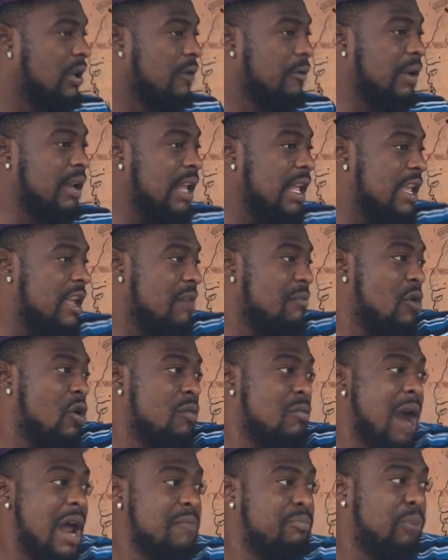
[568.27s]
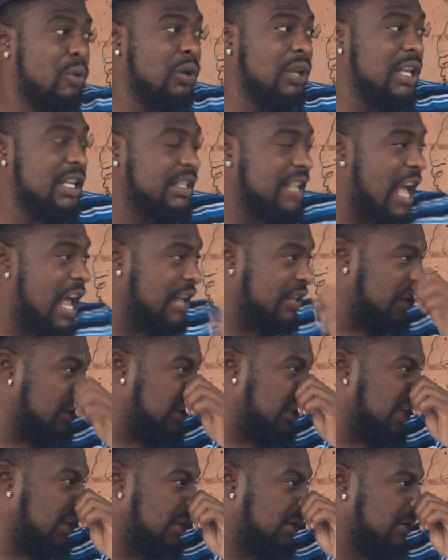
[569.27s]
when you hear about bad police or
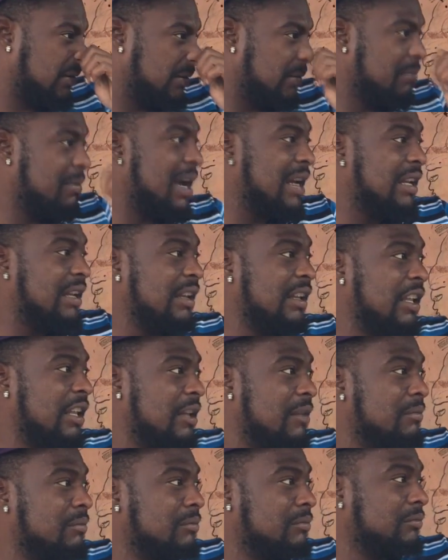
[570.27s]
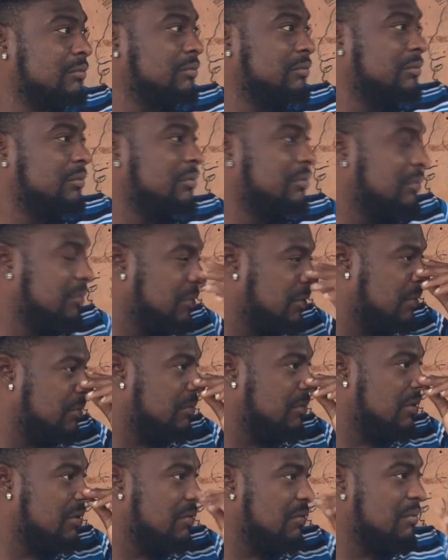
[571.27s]
something, bad Mr.
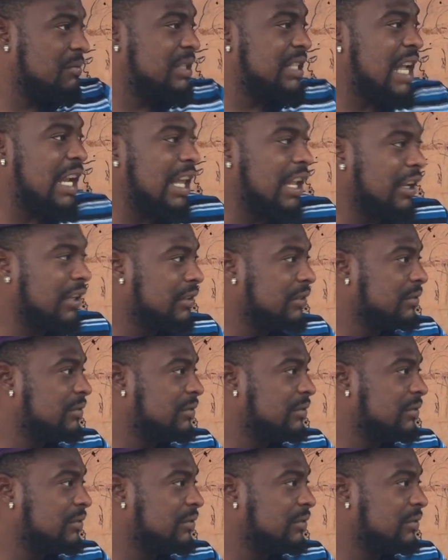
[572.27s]
Leng.